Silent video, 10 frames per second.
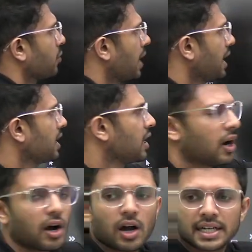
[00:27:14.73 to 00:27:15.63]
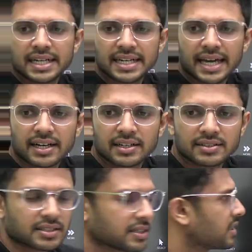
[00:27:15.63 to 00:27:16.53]
Y. Alternate
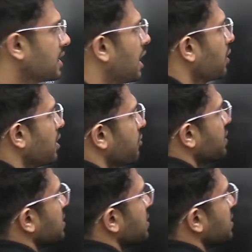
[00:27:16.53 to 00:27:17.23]
angles. Now if